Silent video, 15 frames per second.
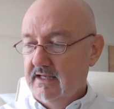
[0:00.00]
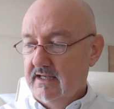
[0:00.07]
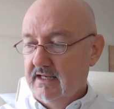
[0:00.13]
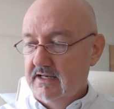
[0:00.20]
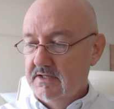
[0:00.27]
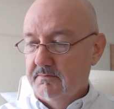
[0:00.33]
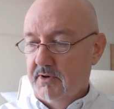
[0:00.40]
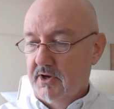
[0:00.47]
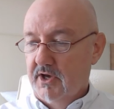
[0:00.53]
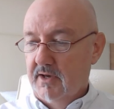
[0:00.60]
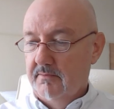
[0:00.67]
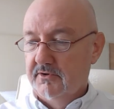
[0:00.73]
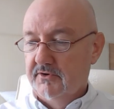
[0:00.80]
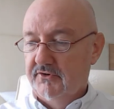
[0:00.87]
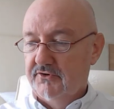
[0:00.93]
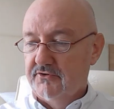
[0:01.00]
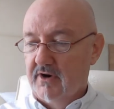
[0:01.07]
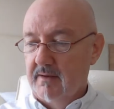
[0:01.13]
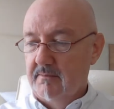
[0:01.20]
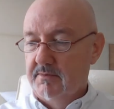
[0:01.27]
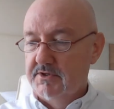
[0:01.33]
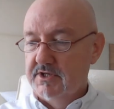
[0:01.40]
in his purple
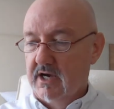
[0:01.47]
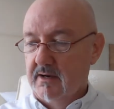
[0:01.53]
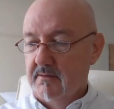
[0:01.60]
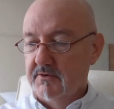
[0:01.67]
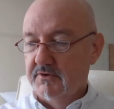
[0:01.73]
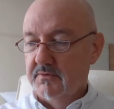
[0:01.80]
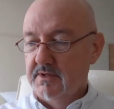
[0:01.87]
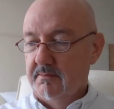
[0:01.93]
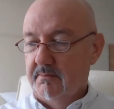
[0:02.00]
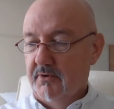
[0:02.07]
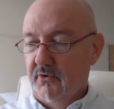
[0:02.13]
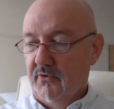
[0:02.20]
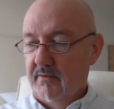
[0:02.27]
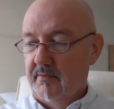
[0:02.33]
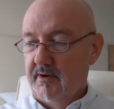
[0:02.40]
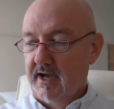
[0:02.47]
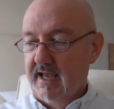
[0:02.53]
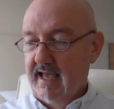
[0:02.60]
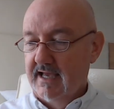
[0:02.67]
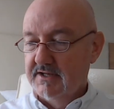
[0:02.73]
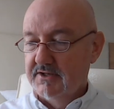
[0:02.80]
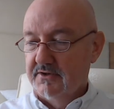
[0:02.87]
striped pyjamas with a pork pie
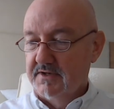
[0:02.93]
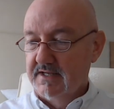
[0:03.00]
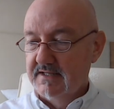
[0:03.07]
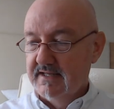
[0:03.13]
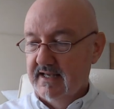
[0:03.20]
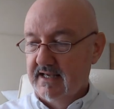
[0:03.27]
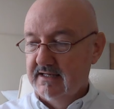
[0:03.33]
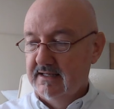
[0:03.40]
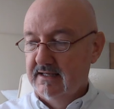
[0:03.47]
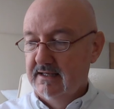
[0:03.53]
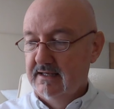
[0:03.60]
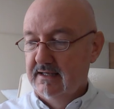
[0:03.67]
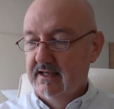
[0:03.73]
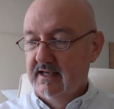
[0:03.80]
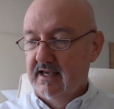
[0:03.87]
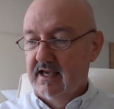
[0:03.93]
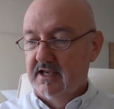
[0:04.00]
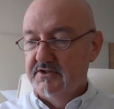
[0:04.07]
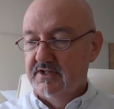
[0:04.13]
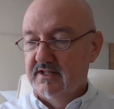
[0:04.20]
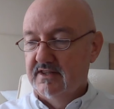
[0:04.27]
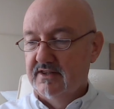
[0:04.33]
hat on his head,
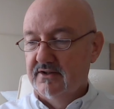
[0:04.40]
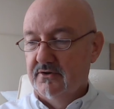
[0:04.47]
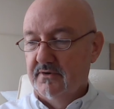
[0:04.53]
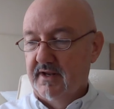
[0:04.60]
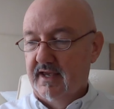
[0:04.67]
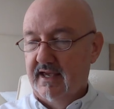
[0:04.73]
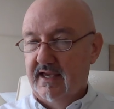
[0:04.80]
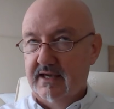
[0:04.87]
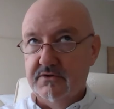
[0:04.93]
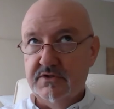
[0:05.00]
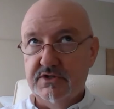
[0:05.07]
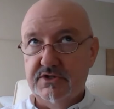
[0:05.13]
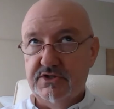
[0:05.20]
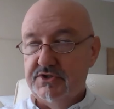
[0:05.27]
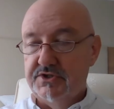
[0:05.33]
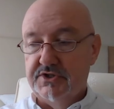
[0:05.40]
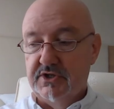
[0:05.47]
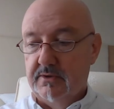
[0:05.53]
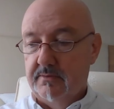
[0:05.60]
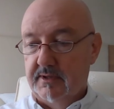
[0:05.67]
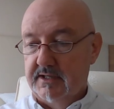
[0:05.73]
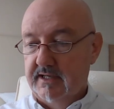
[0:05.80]
and she thought how
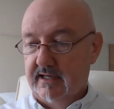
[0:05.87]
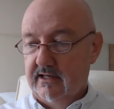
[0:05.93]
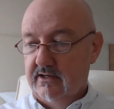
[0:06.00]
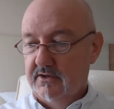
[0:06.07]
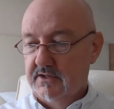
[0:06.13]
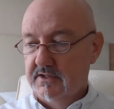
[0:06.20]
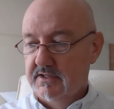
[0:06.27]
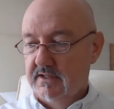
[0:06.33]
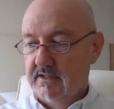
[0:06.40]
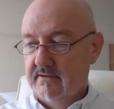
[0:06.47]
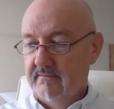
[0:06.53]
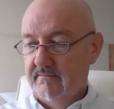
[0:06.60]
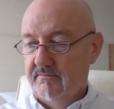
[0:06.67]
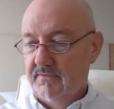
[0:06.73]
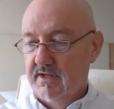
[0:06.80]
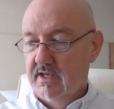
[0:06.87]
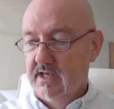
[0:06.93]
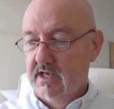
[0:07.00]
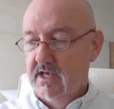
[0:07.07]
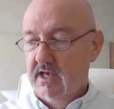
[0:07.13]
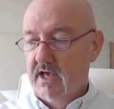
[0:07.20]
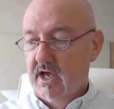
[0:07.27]
stupid he looked.
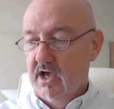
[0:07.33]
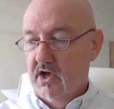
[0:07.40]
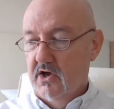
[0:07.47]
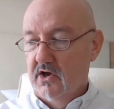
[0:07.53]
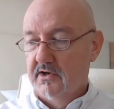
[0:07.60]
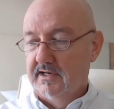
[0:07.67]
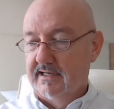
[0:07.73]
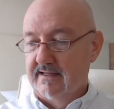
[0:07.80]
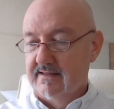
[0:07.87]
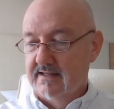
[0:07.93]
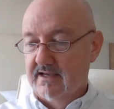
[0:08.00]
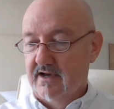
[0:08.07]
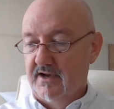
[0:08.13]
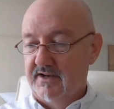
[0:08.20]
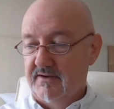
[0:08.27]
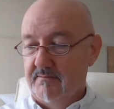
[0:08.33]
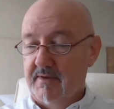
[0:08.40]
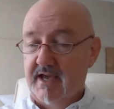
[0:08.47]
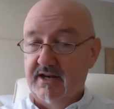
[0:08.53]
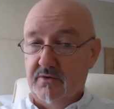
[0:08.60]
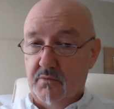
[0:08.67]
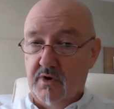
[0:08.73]
Hardly the kind of
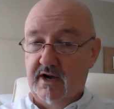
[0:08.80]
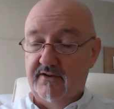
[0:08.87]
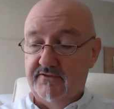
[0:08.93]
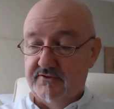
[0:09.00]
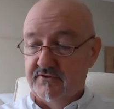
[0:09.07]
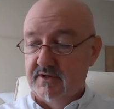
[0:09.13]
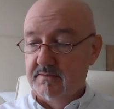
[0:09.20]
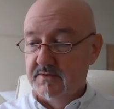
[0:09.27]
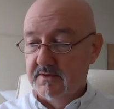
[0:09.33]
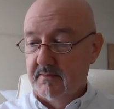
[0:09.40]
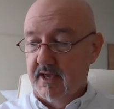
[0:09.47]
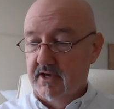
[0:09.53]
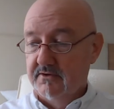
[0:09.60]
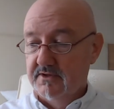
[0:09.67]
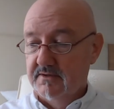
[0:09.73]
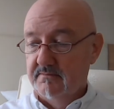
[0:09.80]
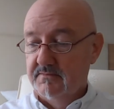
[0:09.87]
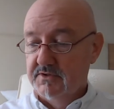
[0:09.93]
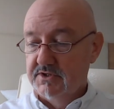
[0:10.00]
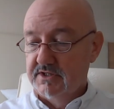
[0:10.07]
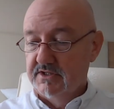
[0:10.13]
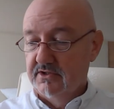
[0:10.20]
man a wife dreams about,
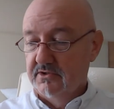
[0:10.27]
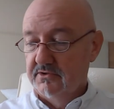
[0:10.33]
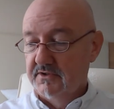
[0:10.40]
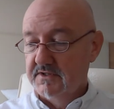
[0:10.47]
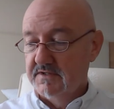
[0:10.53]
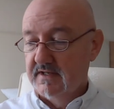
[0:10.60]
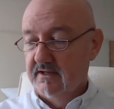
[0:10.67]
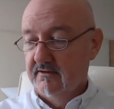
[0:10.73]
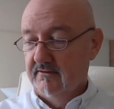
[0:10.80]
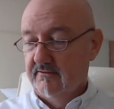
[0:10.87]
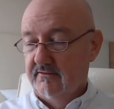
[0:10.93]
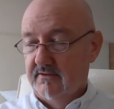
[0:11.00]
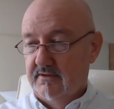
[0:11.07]
she told herself.